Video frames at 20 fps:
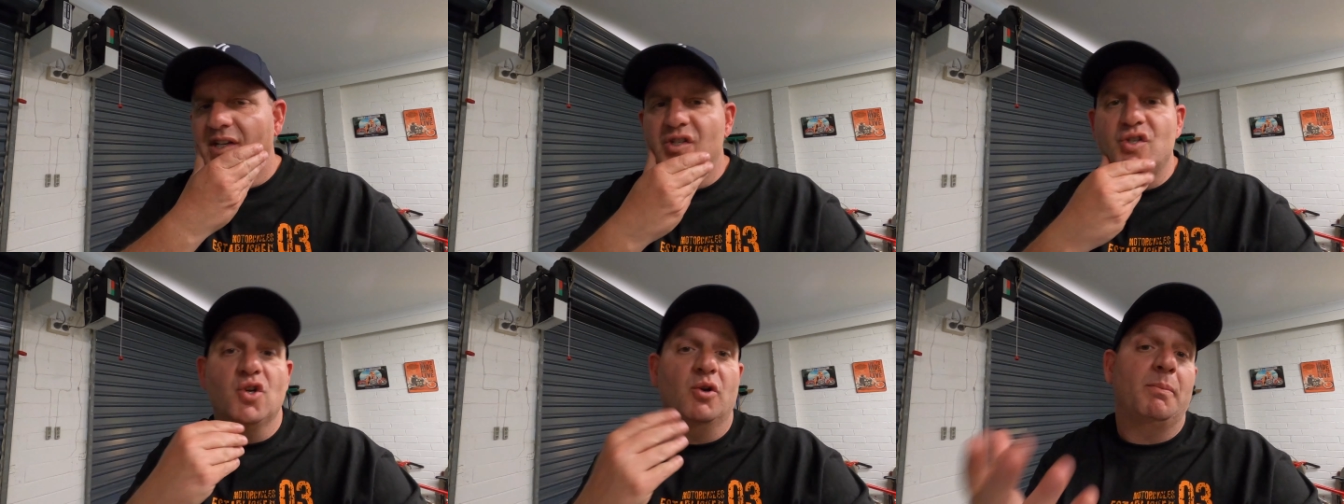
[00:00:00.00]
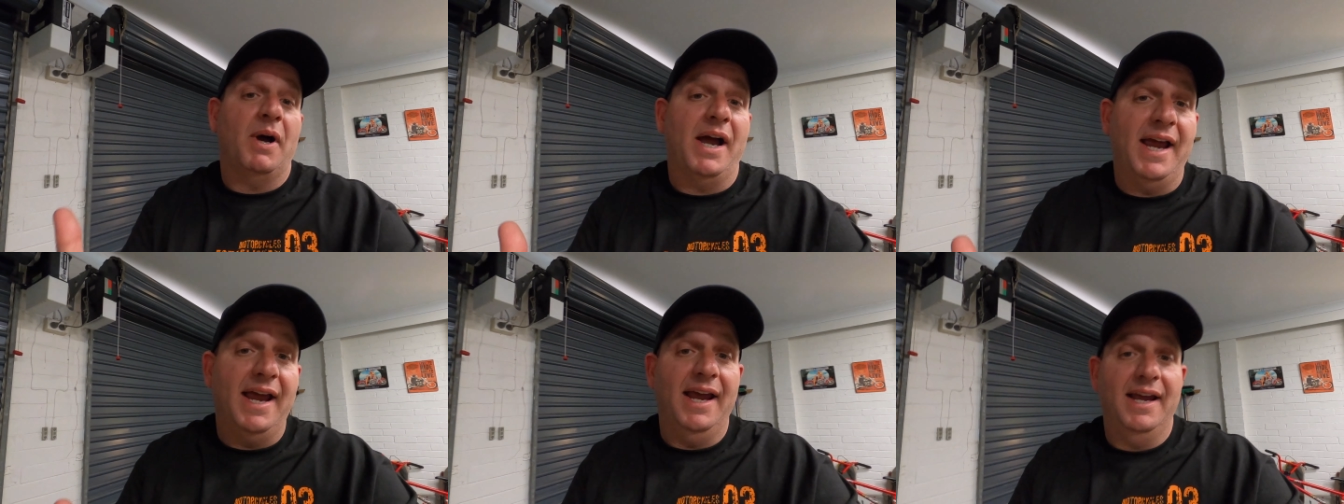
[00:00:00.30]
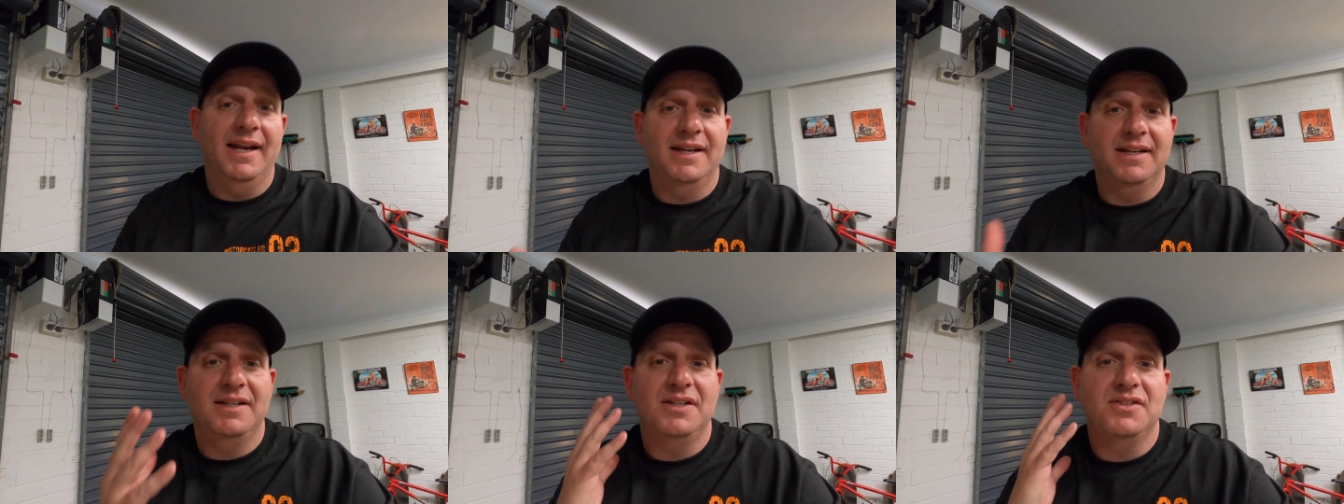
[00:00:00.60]
he shook my
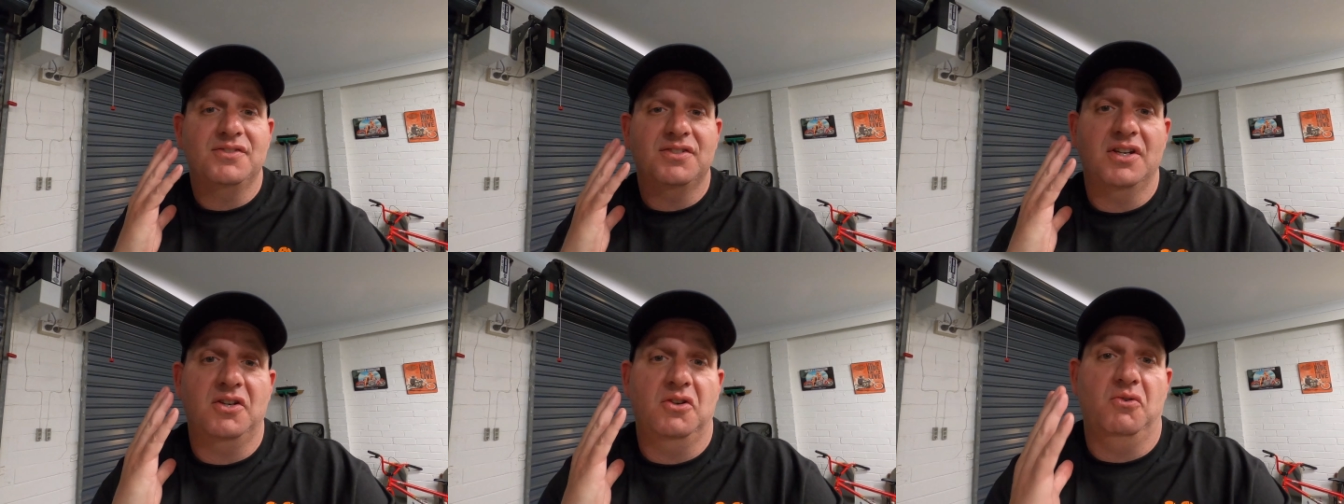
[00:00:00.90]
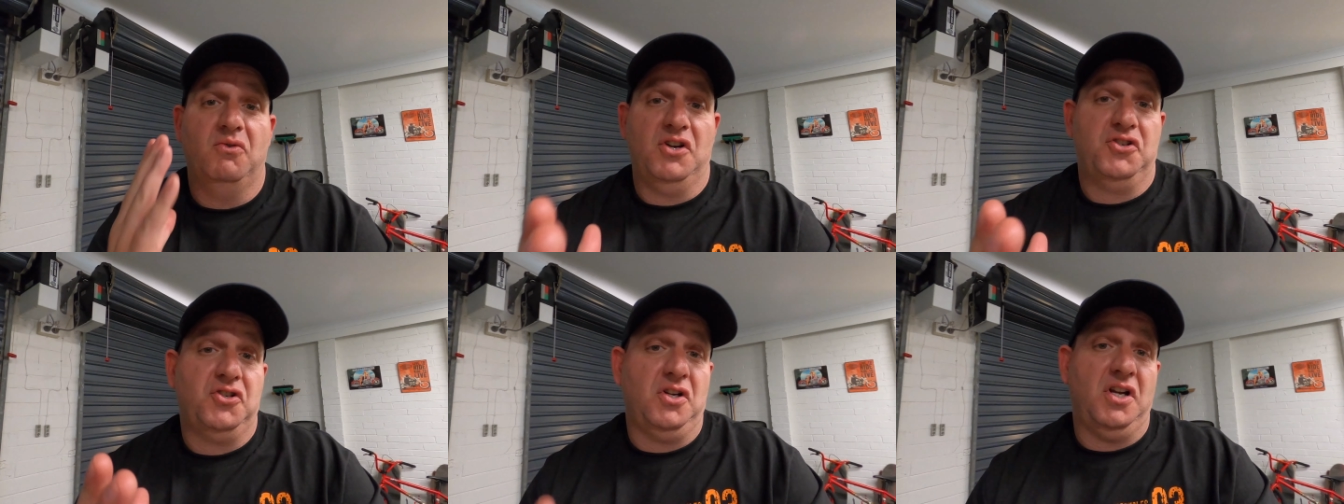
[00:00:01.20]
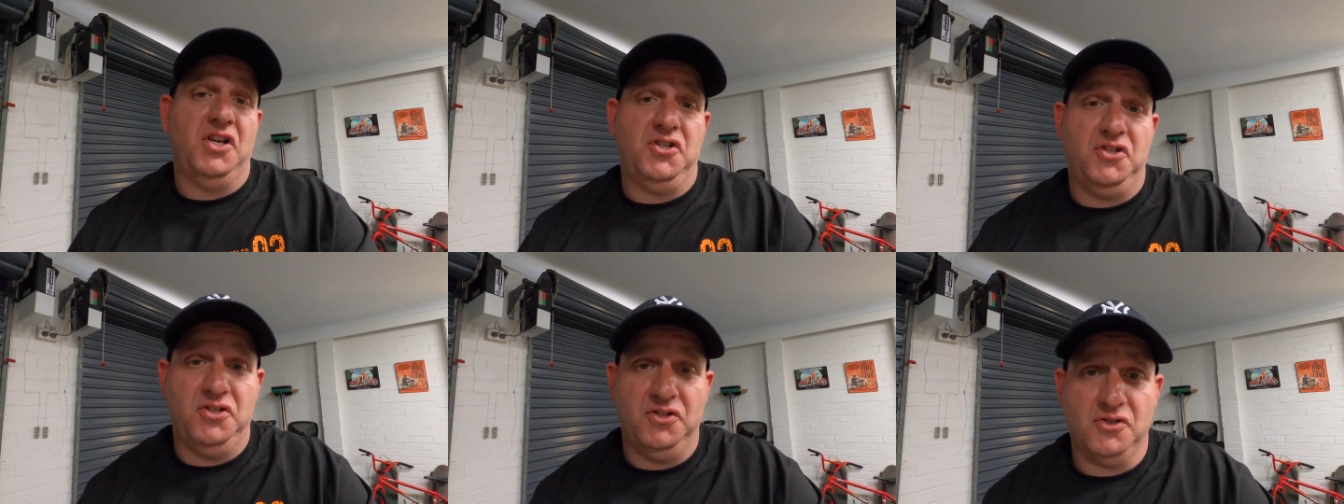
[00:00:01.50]
hand and he said,
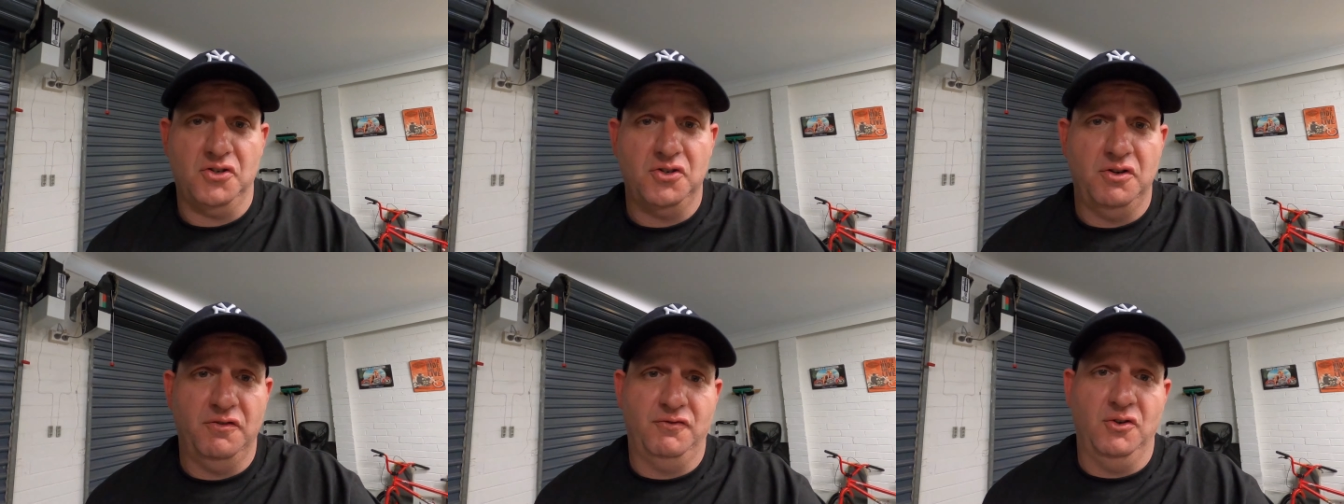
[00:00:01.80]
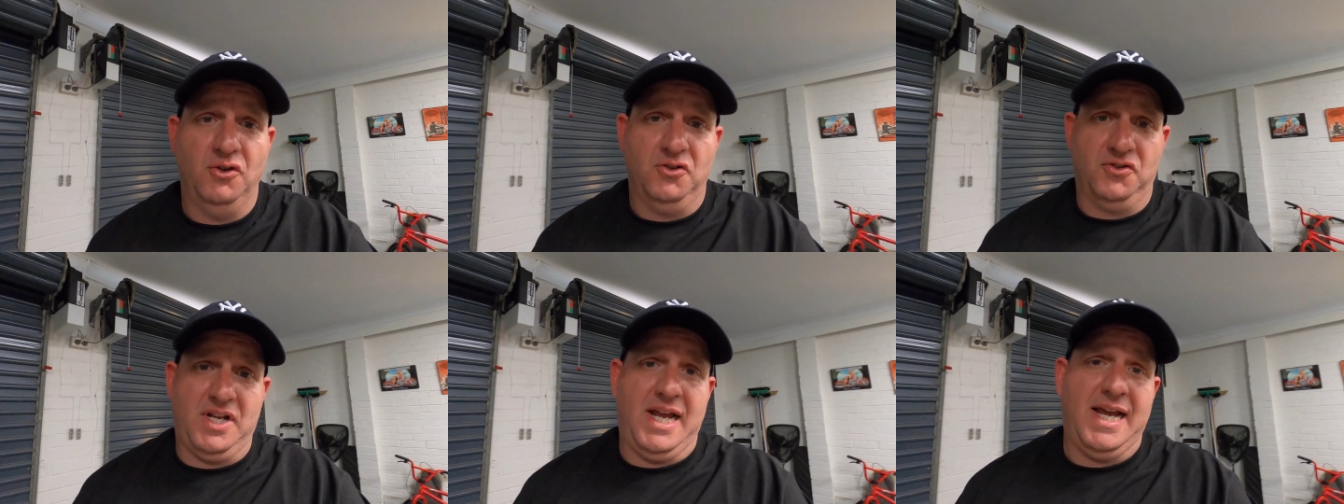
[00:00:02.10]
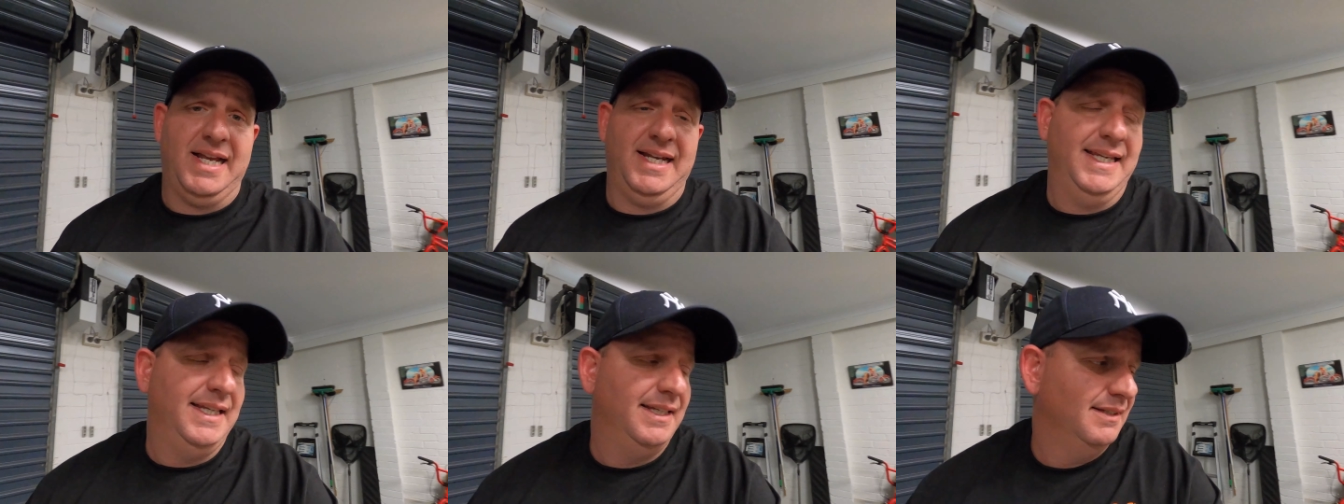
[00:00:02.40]
congratulations on your first
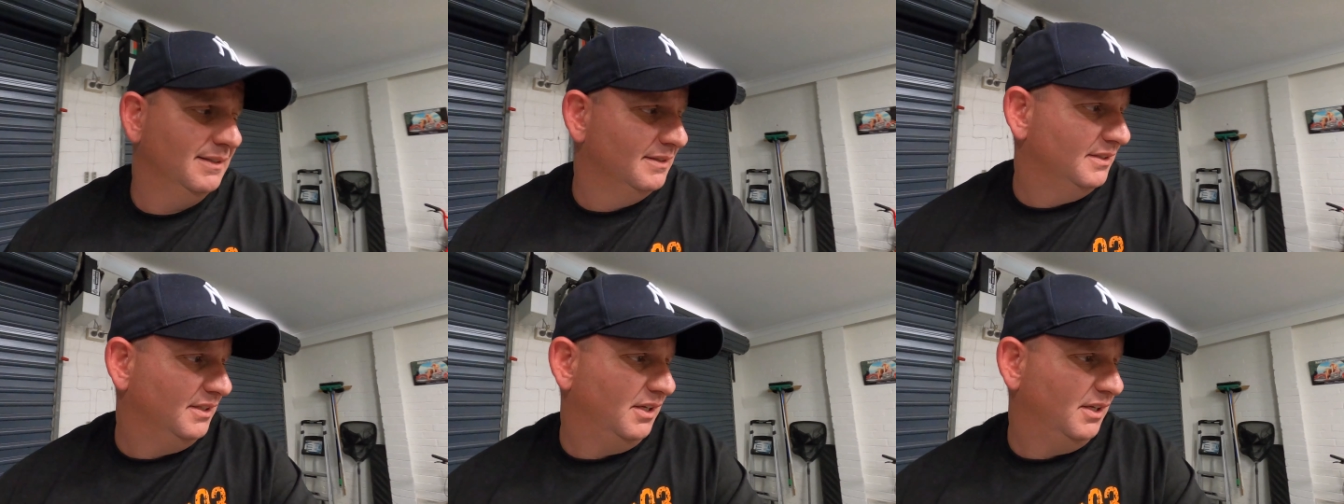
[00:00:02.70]
Harley.